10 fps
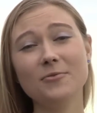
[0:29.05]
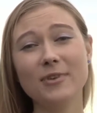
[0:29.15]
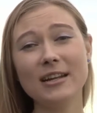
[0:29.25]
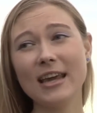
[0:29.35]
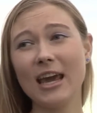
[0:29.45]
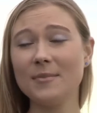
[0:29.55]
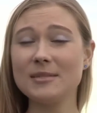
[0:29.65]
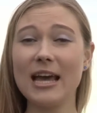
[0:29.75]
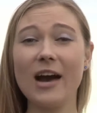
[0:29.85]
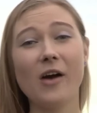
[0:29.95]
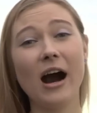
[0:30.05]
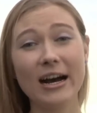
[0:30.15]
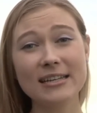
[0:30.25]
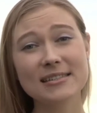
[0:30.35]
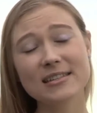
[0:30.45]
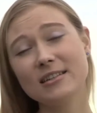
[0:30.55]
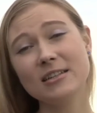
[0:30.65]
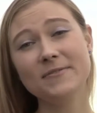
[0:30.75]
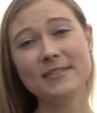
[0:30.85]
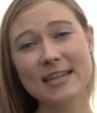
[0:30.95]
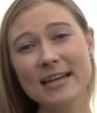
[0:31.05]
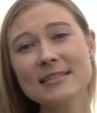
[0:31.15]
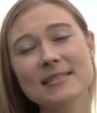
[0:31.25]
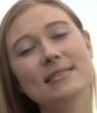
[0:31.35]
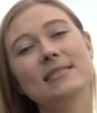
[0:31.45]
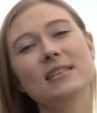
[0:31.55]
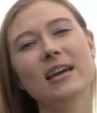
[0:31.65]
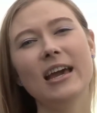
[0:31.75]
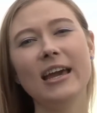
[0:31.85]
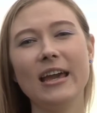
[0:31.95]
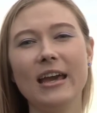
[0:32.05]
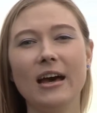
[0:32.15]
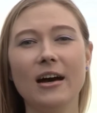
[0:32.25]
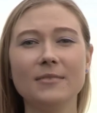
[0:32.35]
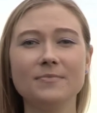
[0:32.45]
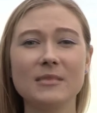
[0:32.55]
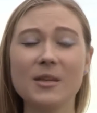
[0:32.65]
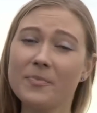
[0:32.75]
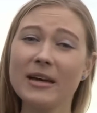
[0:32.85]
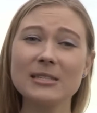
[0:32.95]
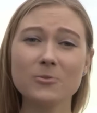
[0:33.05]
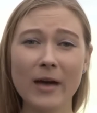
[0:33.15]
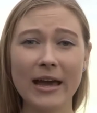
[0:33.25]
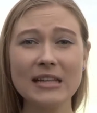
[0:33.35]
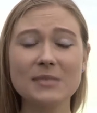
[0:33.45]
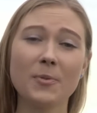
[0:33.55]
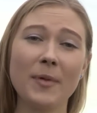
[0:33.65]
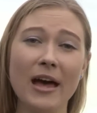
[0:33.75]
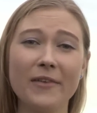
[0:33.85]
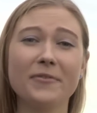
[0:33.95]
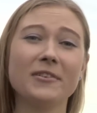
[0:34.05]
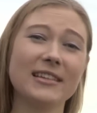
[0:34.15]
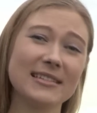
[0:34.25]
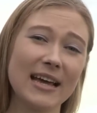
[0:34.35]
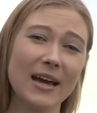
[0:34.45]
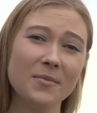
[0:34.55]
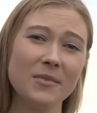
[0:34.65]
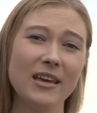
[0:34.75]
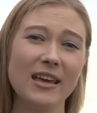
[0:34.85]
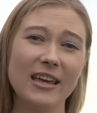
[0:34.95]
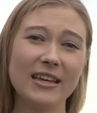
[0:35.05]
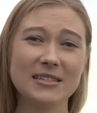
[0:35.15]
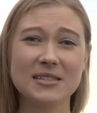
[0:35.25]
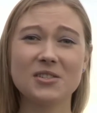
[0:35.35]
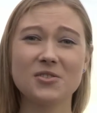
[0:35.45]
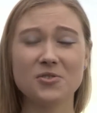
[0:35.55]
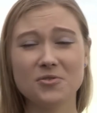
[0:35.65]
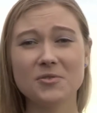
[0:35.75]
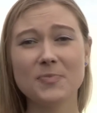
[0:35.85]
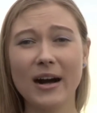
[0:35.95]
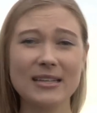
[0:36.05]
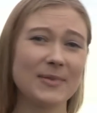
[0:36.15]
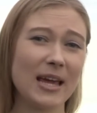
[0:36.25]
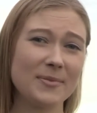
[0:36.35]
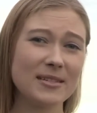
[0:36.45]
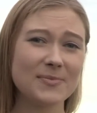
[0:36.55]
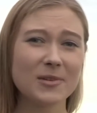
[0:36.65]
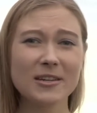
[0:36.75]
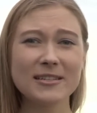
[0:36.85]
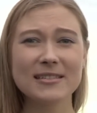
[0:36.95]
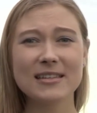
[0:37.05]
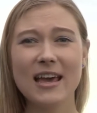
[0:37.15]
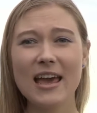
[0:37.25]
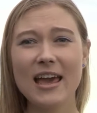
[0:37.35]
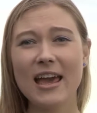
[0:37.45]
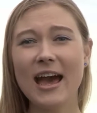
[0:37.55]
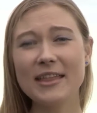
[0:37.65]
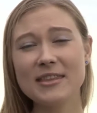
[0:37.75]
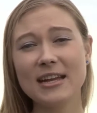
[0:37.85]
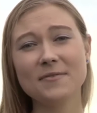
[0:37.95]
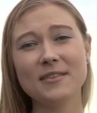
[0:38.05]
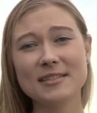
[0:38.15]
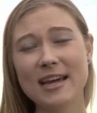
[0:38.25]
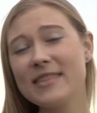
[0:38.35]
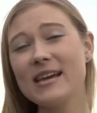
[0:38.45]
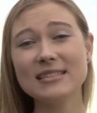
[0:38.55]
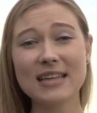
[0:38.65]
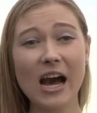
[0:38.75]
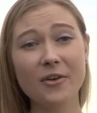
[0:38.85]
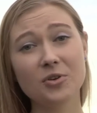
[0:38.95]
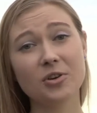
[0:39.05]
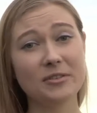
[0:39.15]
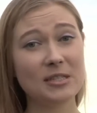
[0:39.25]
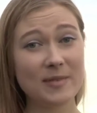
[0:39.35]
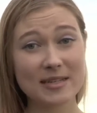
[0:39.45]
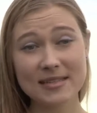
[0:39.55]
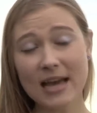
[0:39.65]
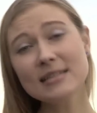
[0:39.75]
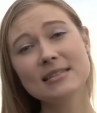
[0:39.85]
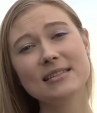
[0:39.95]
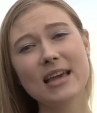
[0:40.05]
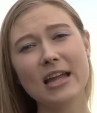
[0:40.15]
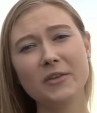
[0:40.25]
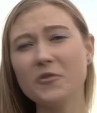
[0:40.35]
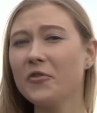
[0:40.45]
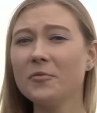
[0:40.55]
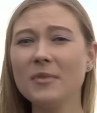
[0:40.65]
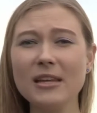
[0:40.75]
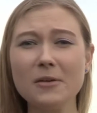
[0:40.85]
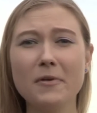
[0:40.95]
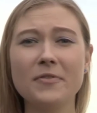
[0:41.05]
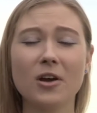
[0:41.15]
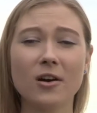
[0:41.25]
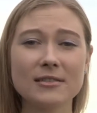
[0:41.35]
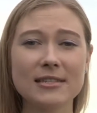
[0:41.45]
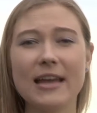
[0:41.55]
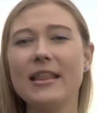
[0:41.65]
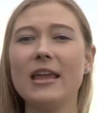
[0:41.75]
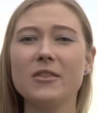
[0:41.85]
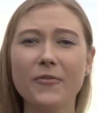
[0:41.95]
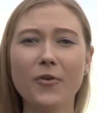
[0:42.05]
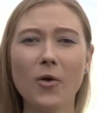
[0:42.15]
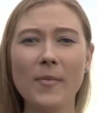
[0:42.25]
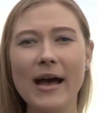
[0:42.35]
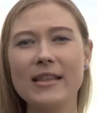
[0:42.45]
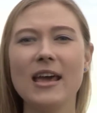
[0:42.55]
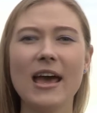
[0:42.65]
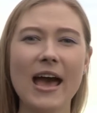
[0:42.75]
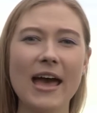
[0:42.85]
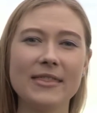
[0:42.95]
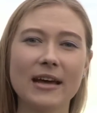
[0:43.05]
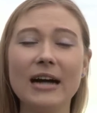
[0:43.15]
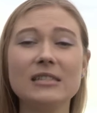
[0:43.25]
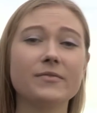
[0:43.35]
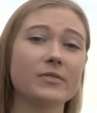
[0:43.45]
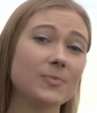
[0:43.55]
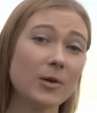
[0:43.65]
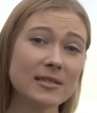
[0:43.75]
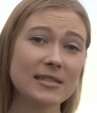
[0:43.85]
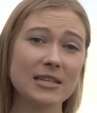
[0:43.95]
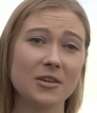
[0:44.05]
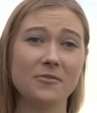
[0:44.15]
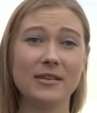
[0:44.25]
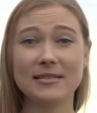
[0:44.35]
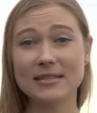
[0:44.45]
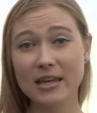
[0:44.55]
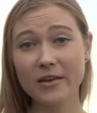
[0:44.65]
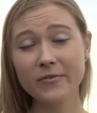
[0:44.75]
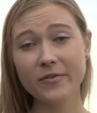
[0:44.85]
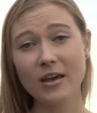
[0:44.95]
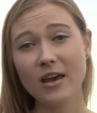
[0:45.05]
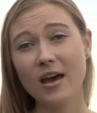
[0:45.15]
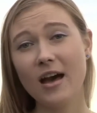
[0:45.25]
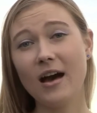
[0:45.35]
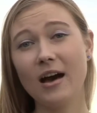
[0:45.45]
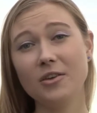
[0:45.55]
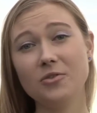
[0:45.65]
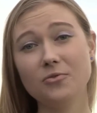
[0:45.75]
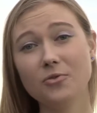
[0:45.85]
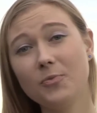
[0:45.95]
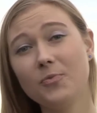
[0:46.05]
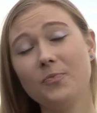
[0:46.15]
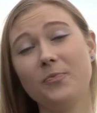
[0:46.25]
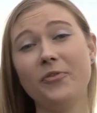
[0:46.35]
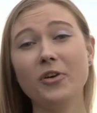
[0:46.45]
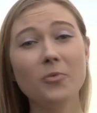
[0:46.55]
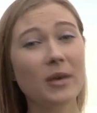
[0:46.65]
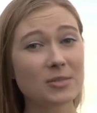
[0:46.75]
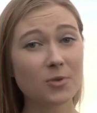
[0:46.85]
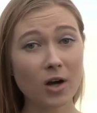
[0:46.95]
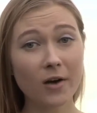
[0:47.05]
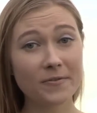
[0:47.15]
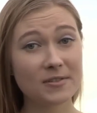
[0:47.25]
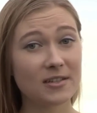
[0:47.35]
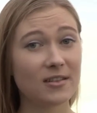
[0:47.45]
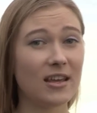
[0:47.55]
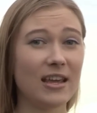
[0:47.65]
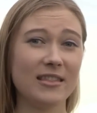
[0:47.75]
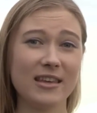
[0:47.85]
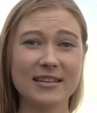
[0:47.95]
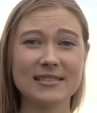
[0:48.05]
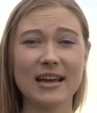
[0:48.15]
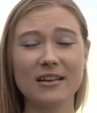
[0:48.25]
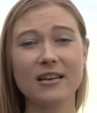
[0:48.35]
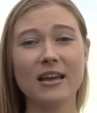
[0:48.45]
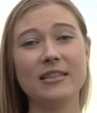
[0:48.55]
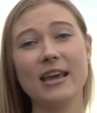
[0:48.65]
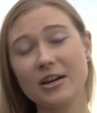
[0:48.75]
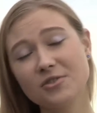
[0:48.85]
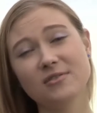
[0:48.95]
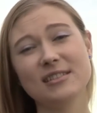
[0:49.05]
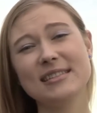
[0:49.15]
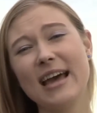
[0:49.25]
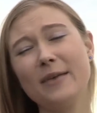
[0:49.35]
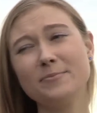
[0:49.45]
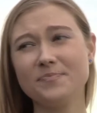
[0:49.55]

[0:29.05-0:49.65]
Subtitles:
When it came to how I studied for tests, the best way to prepare for an exam is to use past papers, because at the end of the day, that's how you're going to be assessed. And if you're familiar with the content and the format and the kinds of responses that you need to give, you will feel much more confident in the actual exam.